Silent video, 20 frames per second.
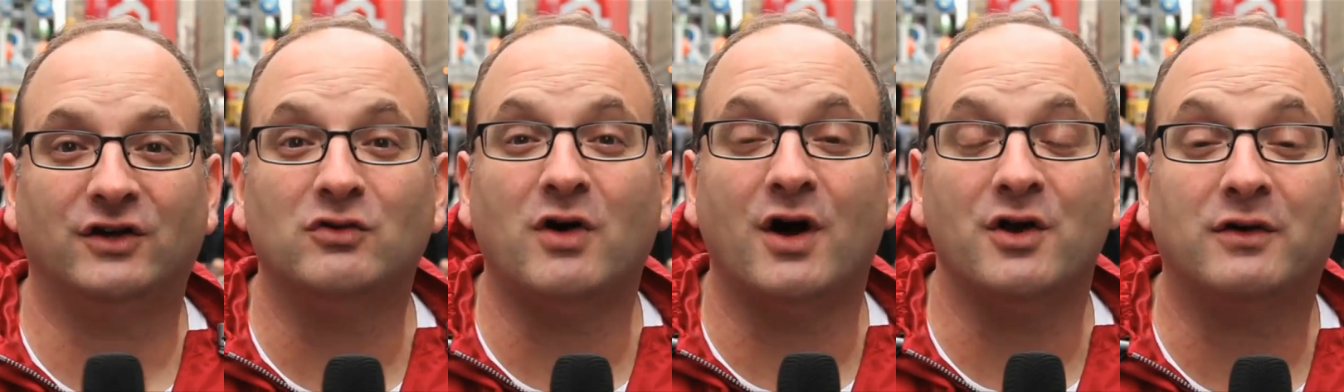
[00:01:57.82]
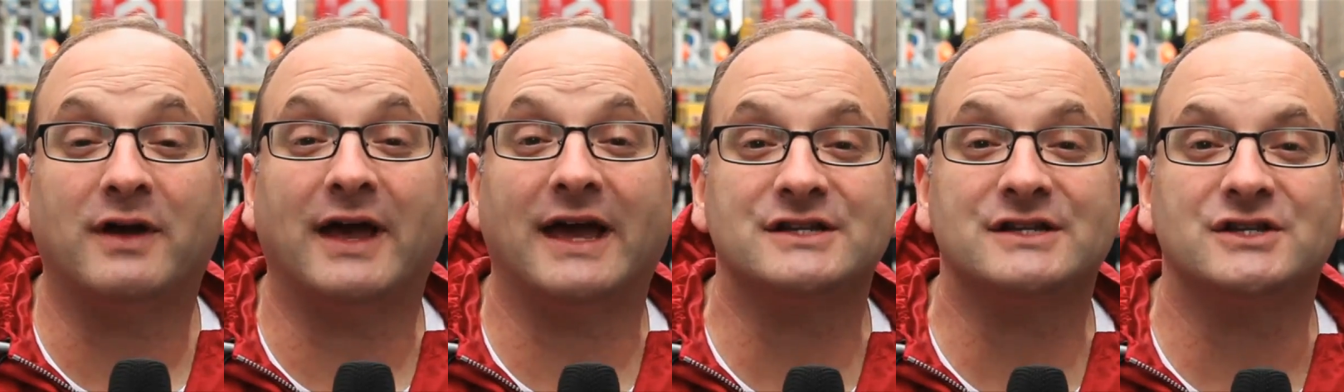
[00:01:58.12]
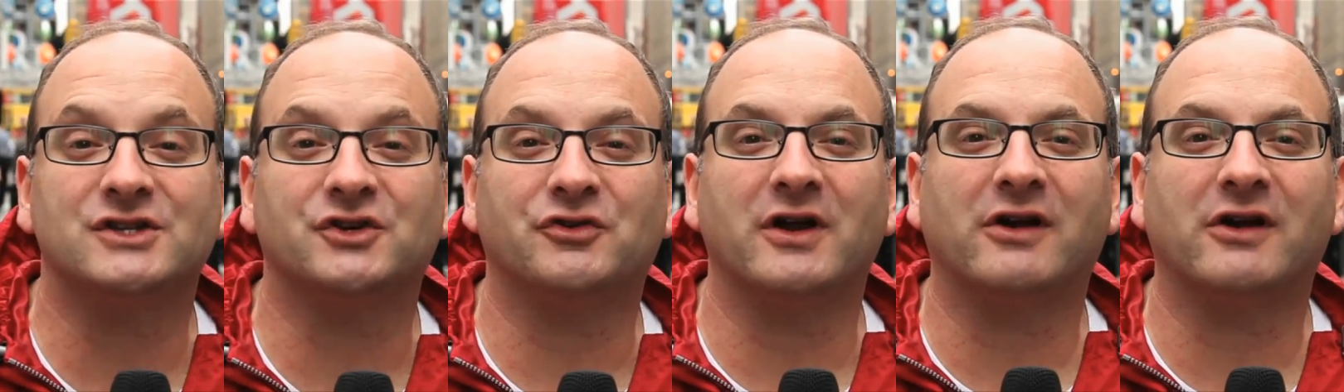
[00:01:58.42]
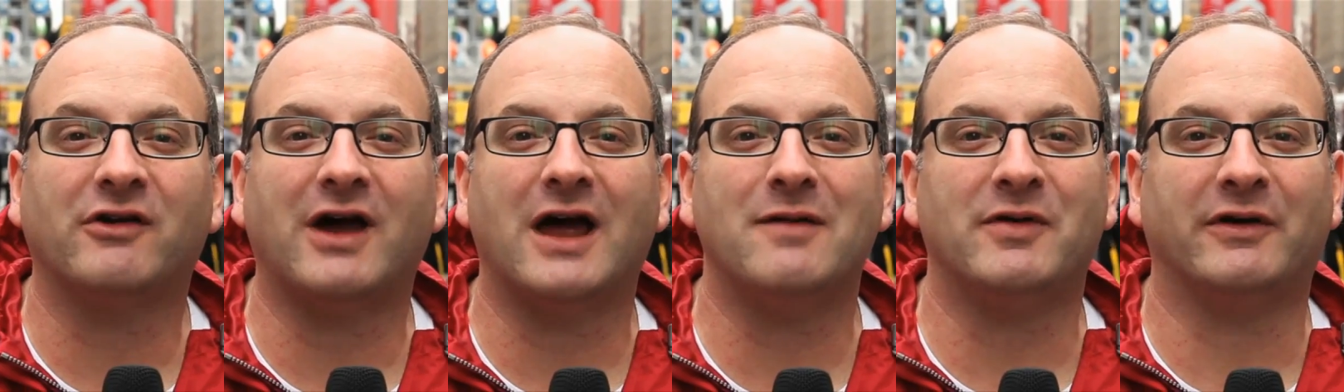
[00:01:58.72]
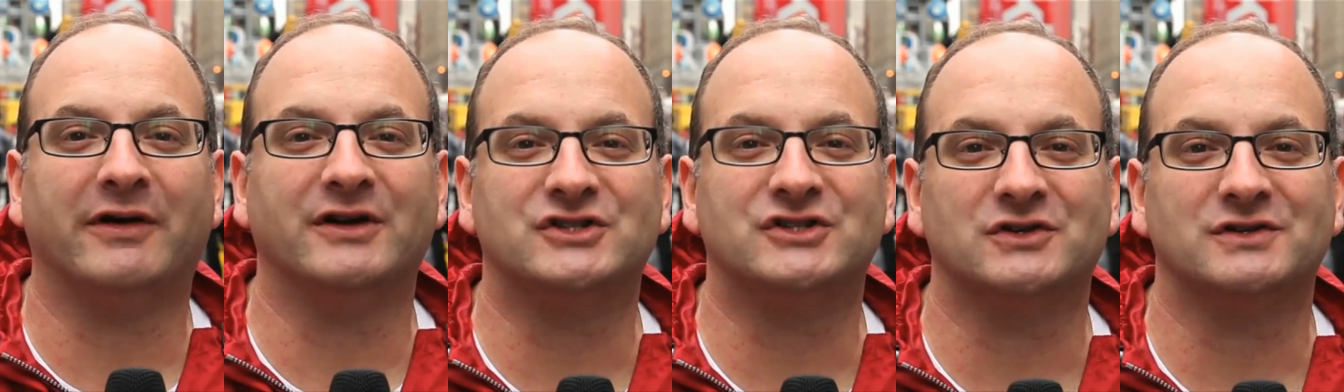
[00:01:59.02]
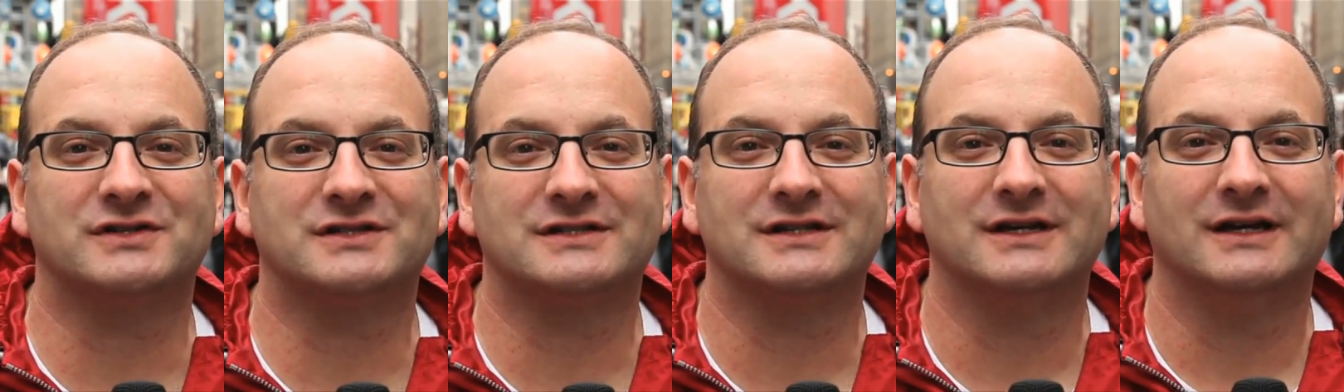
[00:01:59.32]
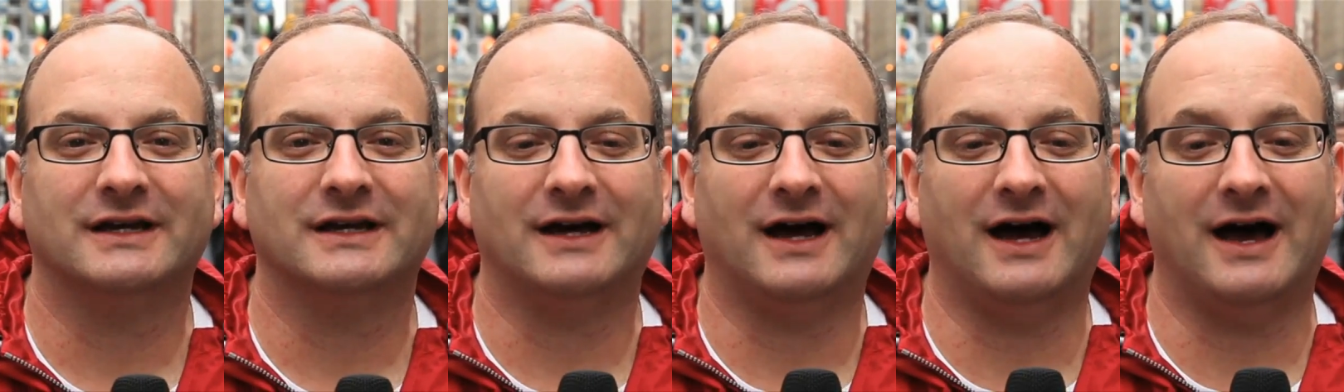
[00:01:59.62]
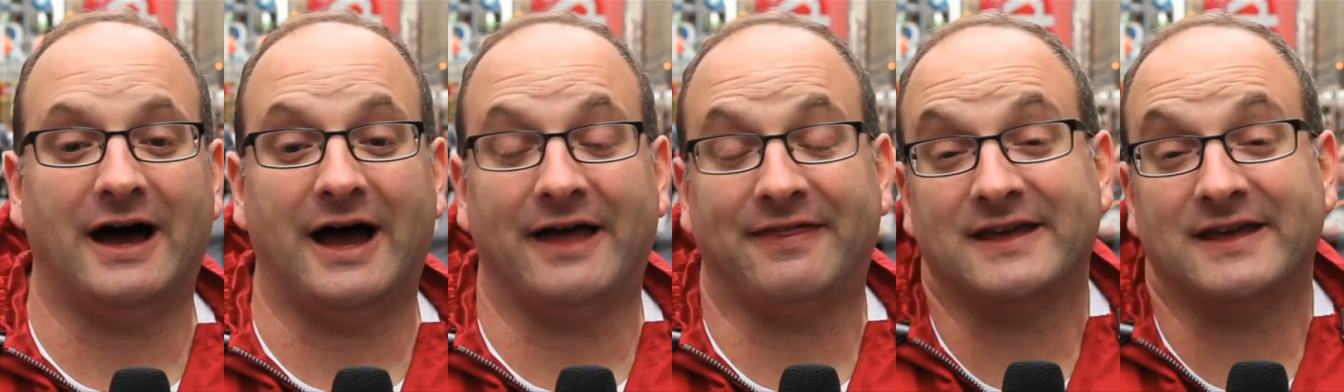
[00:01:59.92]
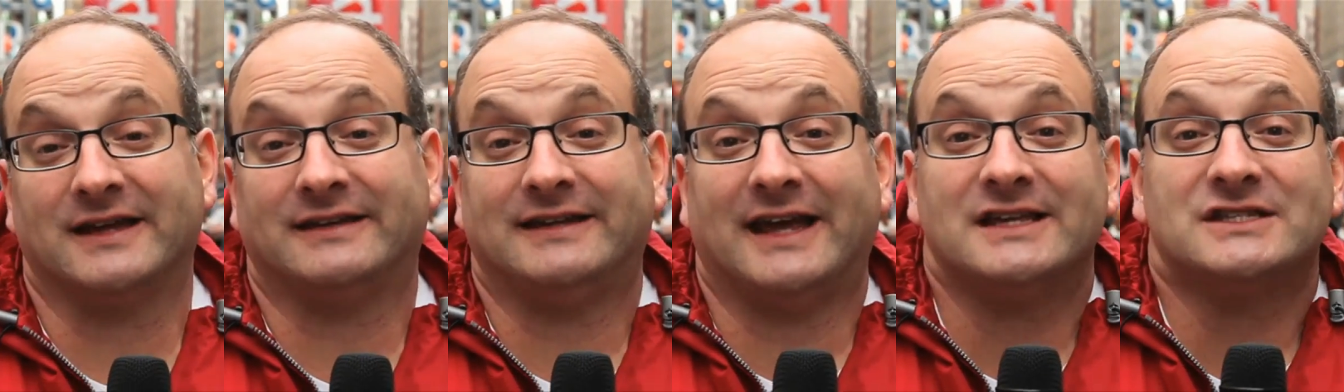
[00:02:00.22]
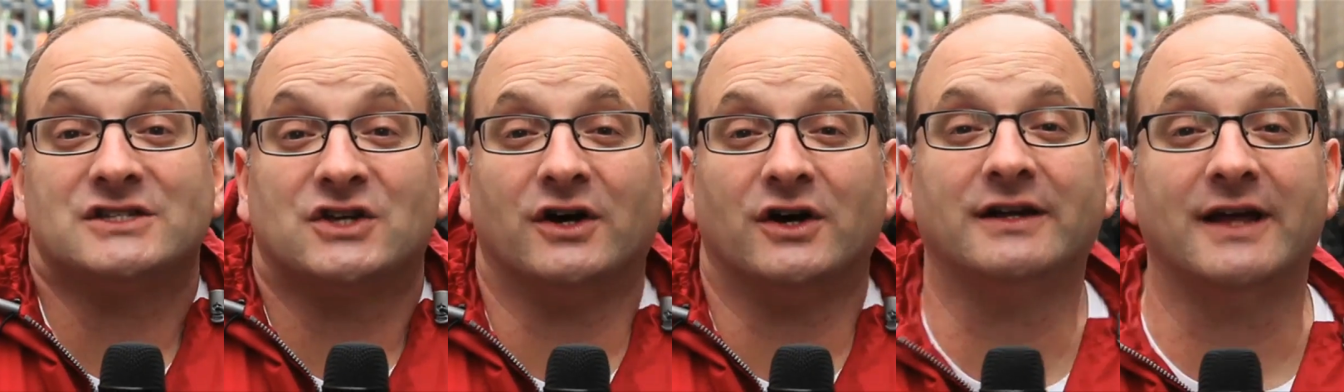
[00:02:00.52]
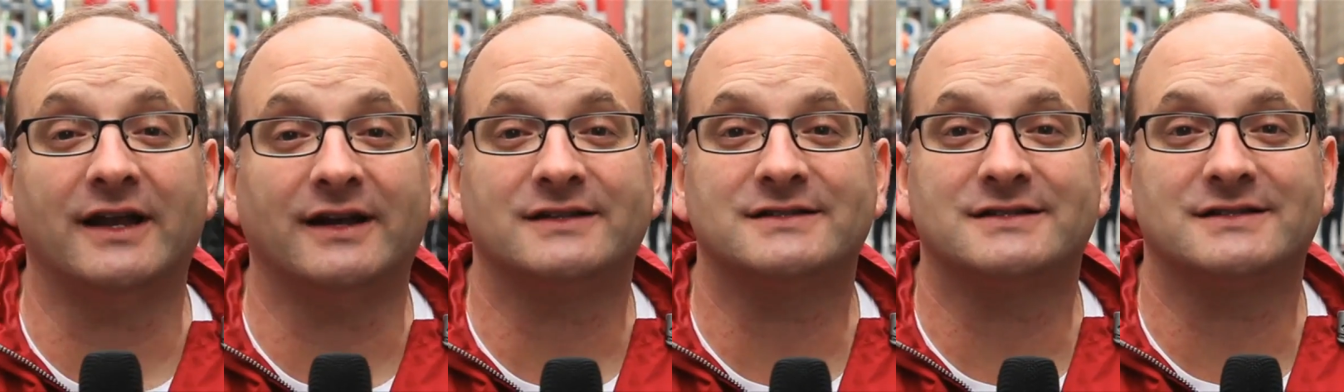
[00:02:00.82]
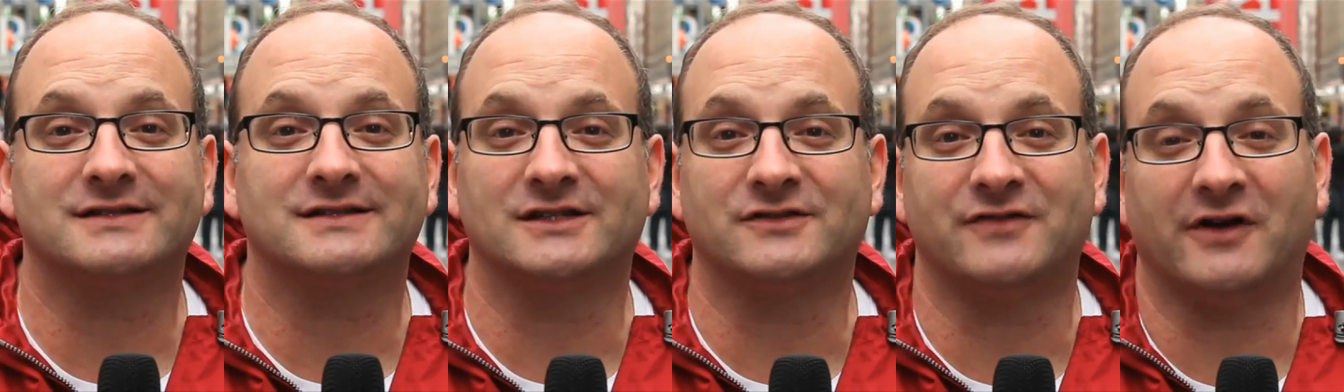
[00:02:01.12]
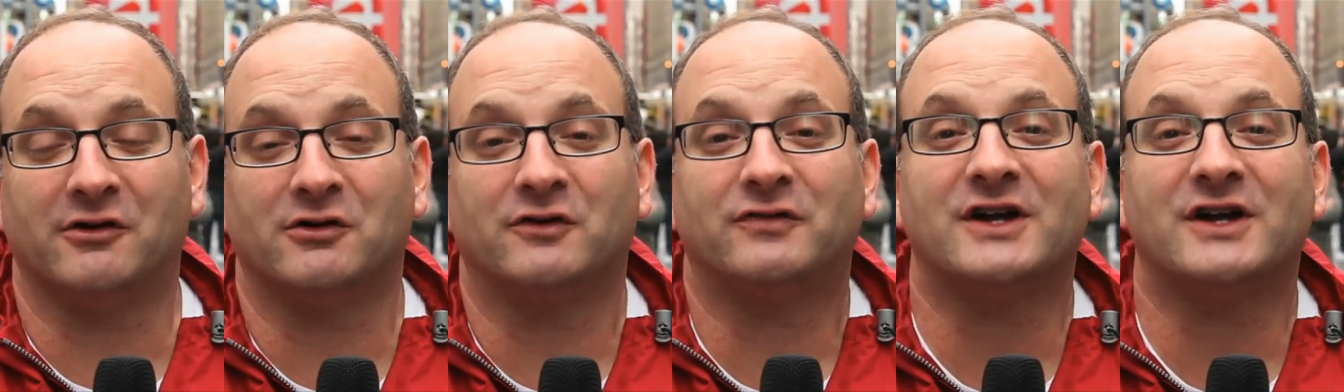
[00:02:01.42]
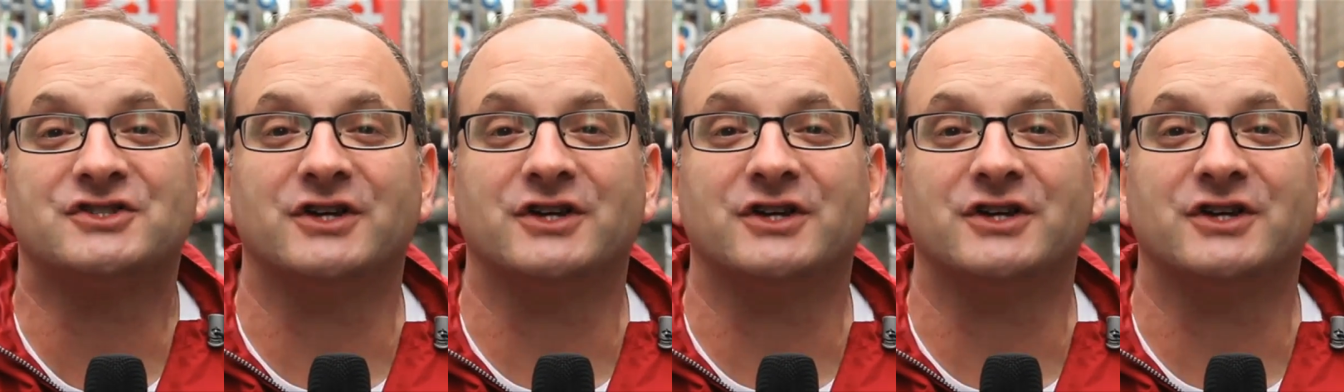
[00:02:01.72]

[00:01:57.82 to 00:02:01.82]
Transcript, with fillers: I do on occasion drink cranberry juice. Yeah, I, uh, I think it tastes good and it's, it's very